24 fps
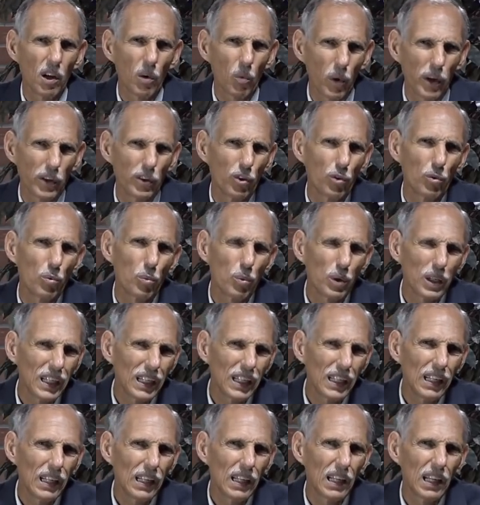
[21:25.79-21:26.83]
while you
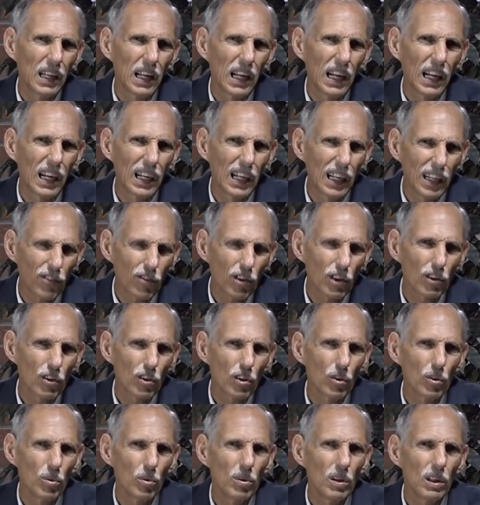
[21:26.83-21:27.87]
read, listen
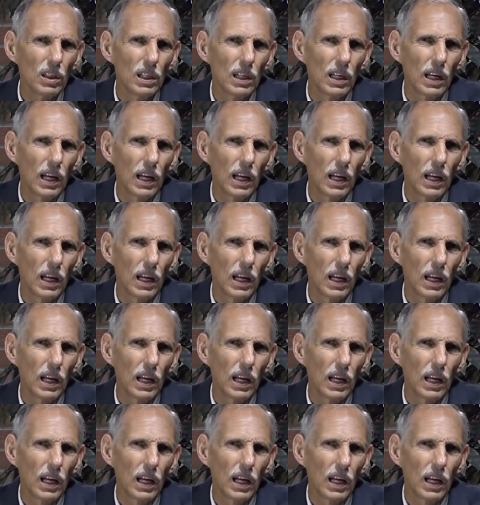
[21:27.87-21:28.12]
to,